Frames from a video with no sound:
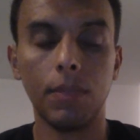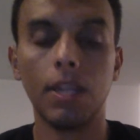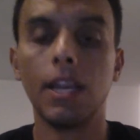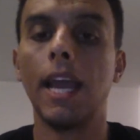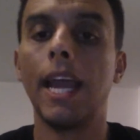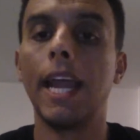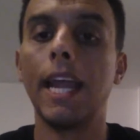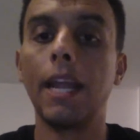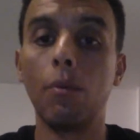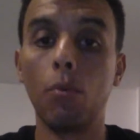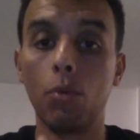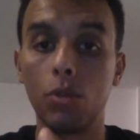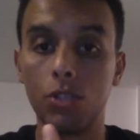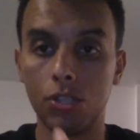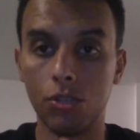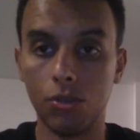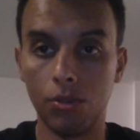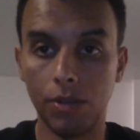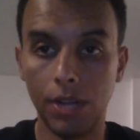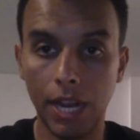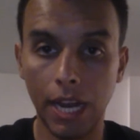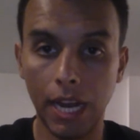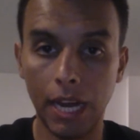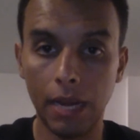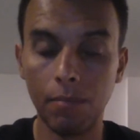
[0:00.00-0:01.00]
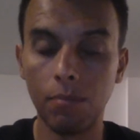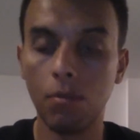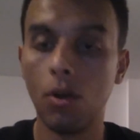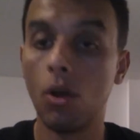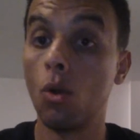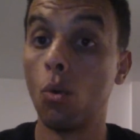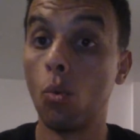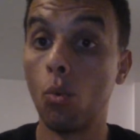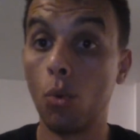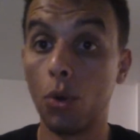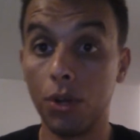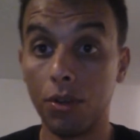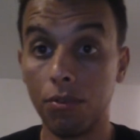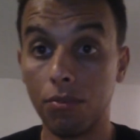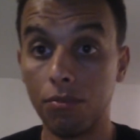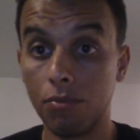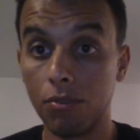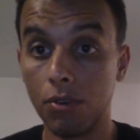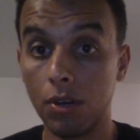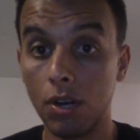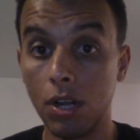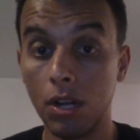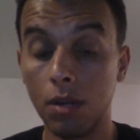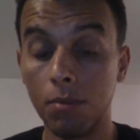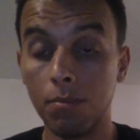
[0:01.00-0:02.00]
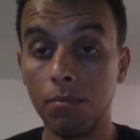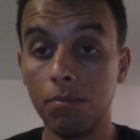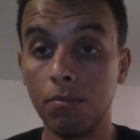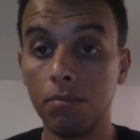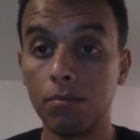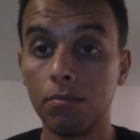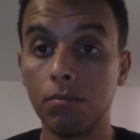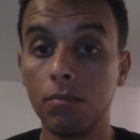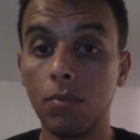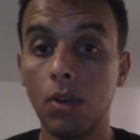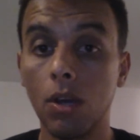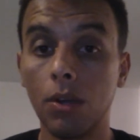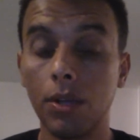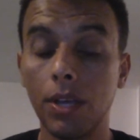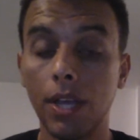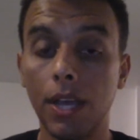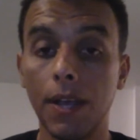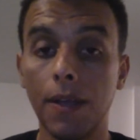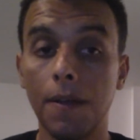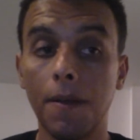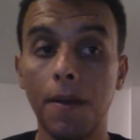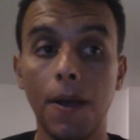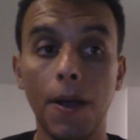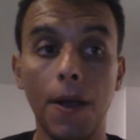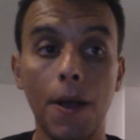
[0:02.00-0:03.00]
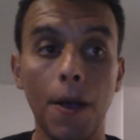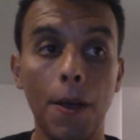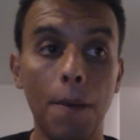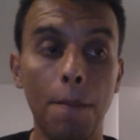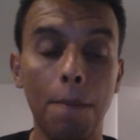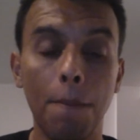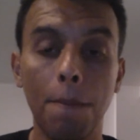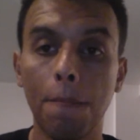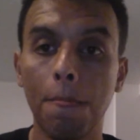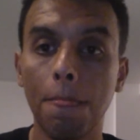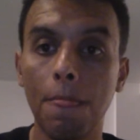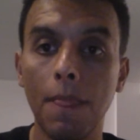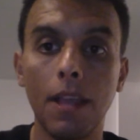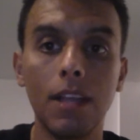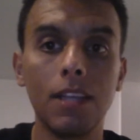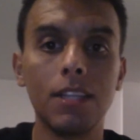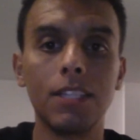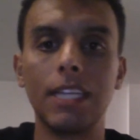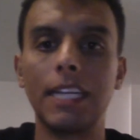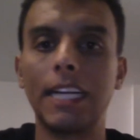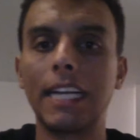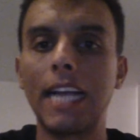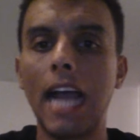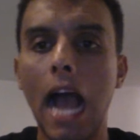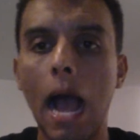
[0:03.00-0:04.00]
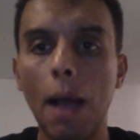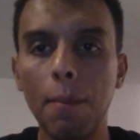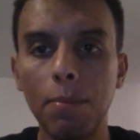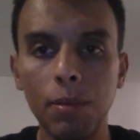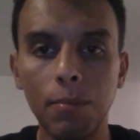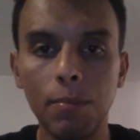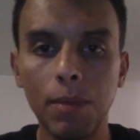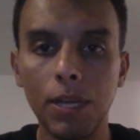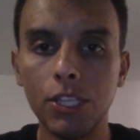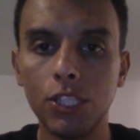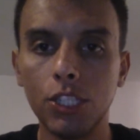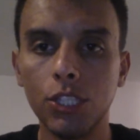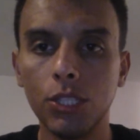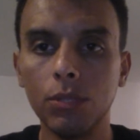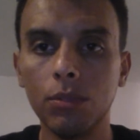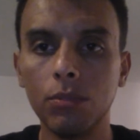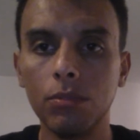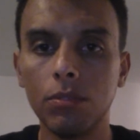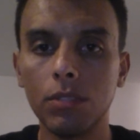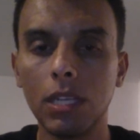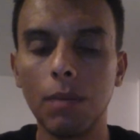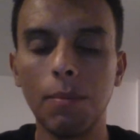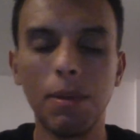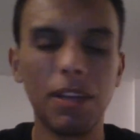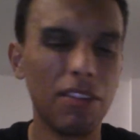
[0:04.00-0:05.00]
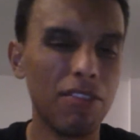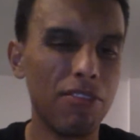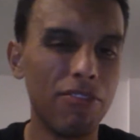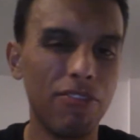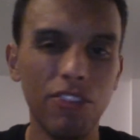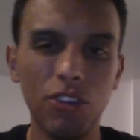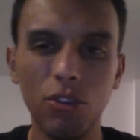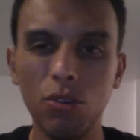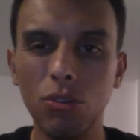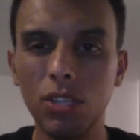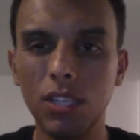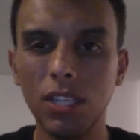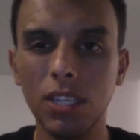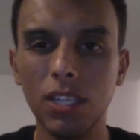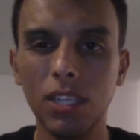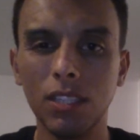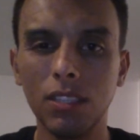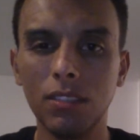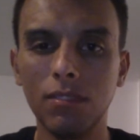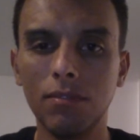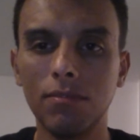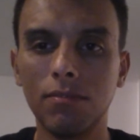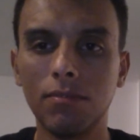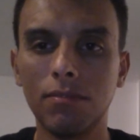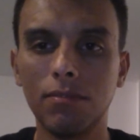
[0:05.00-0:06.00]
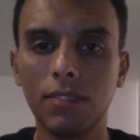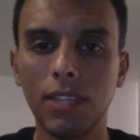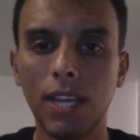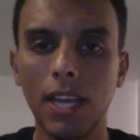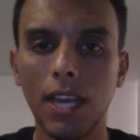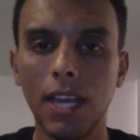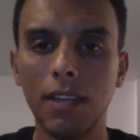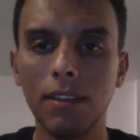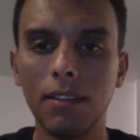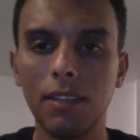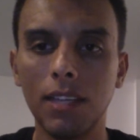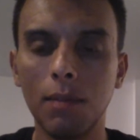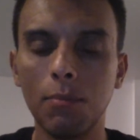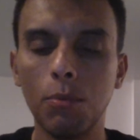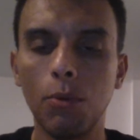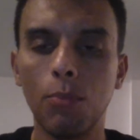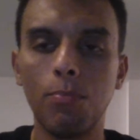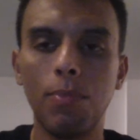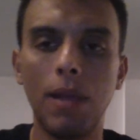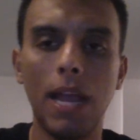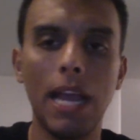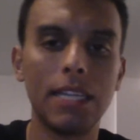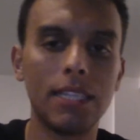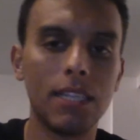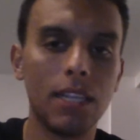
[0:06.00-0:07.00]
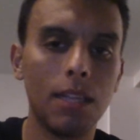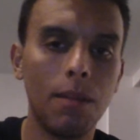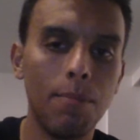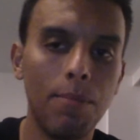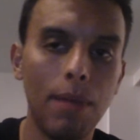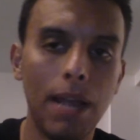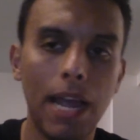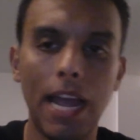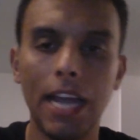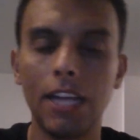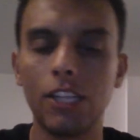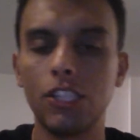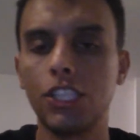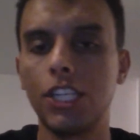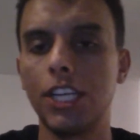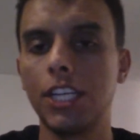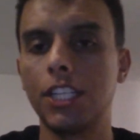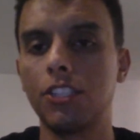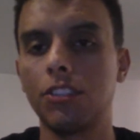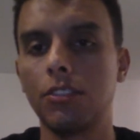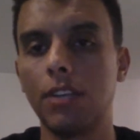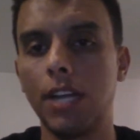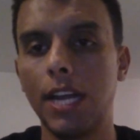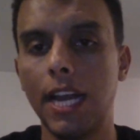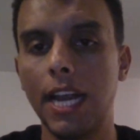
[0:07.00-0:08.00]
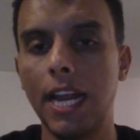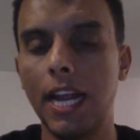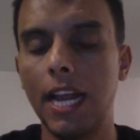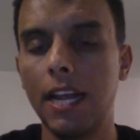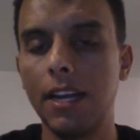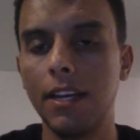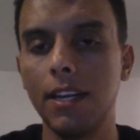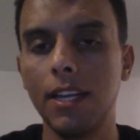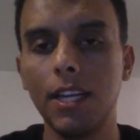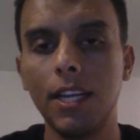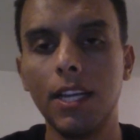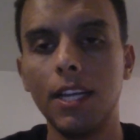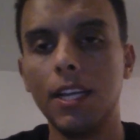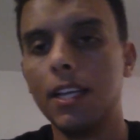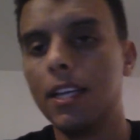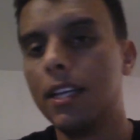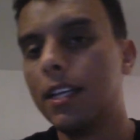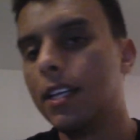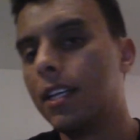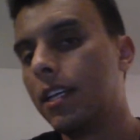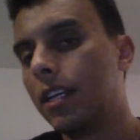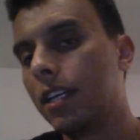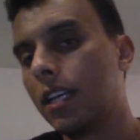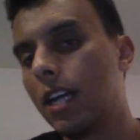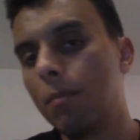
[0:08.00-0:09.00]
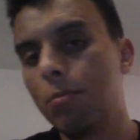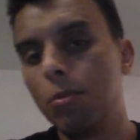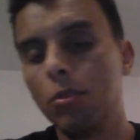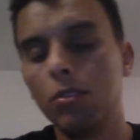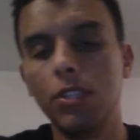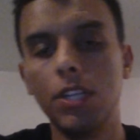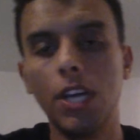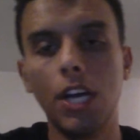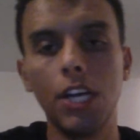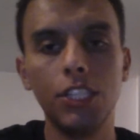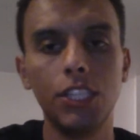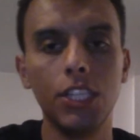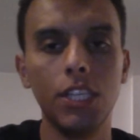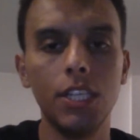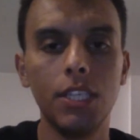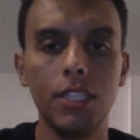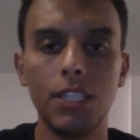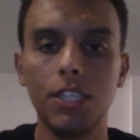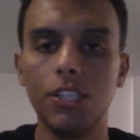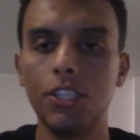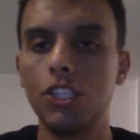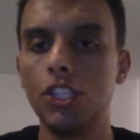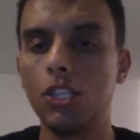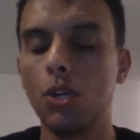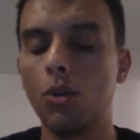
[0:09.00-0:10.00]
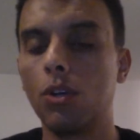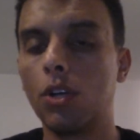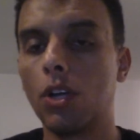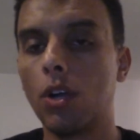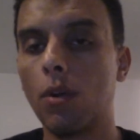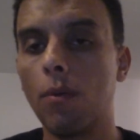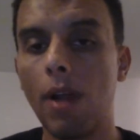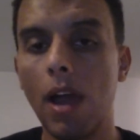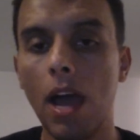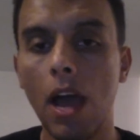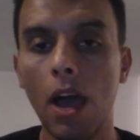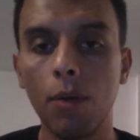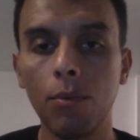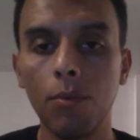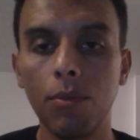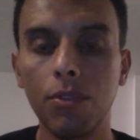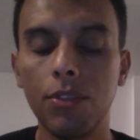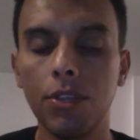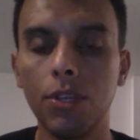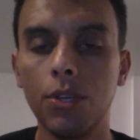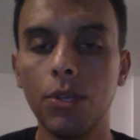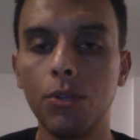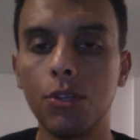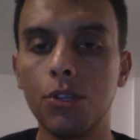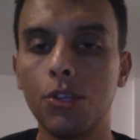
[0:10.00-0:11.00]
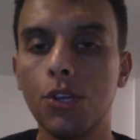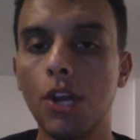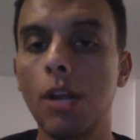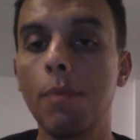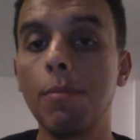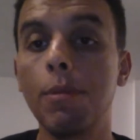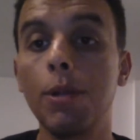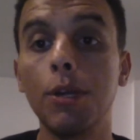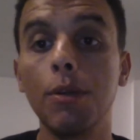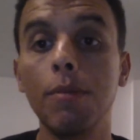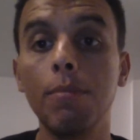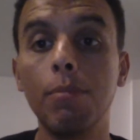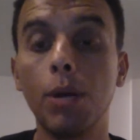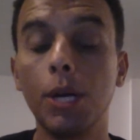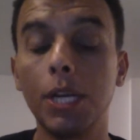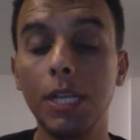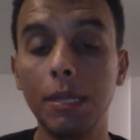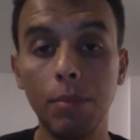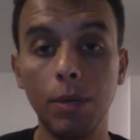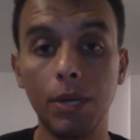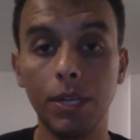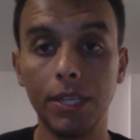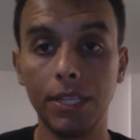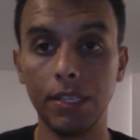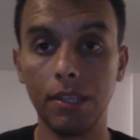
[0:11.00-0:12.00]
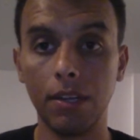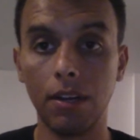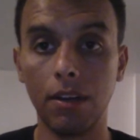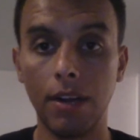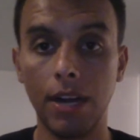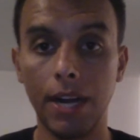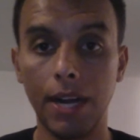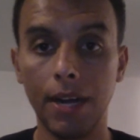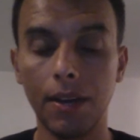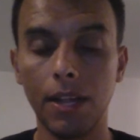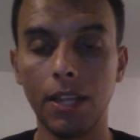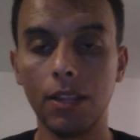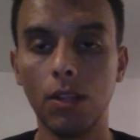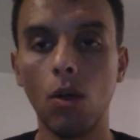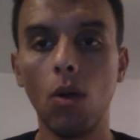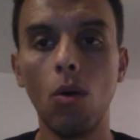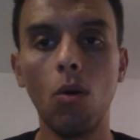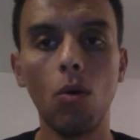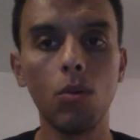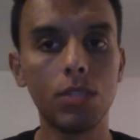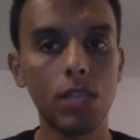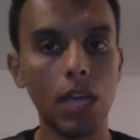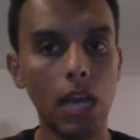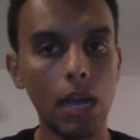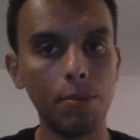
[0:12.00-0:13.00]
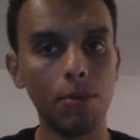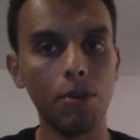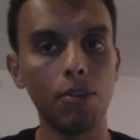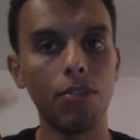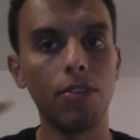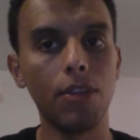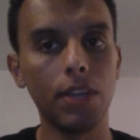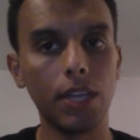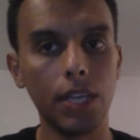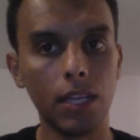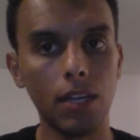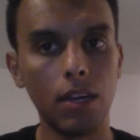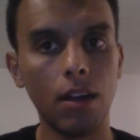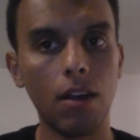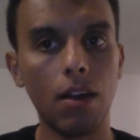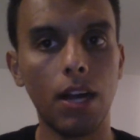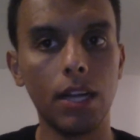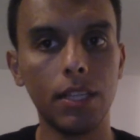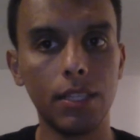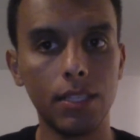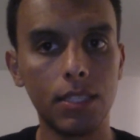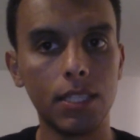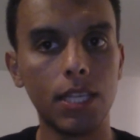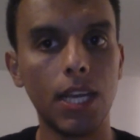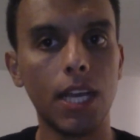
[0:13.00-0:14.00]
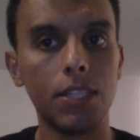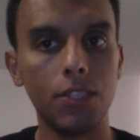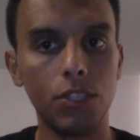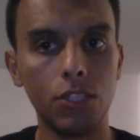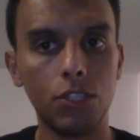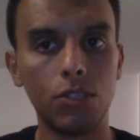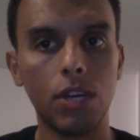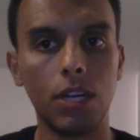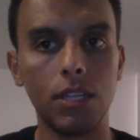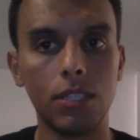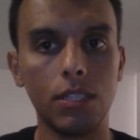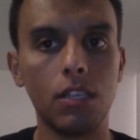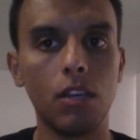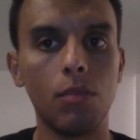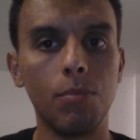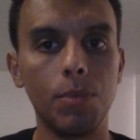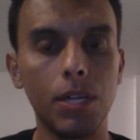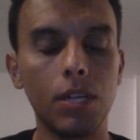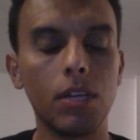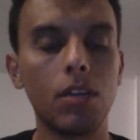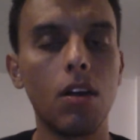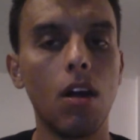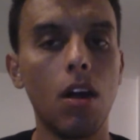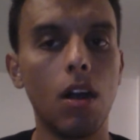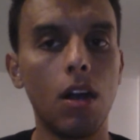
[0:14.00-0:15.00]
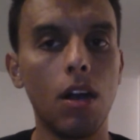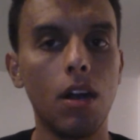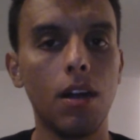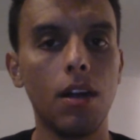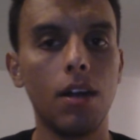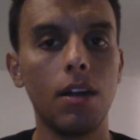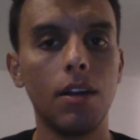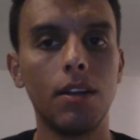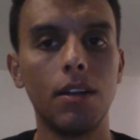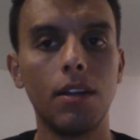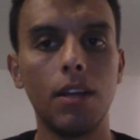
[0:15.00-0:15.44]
Hey, what's your name? Where you from? Okay, he's going to compliment you. He's going to make you feel good. Okay, a couple of pats on the back, shakes your hand, a couple of nudges. He's joking around with you. He's trying to be your buddy, all right? And the whole time you're thinking, all right, this guy's just trying to sell me a car.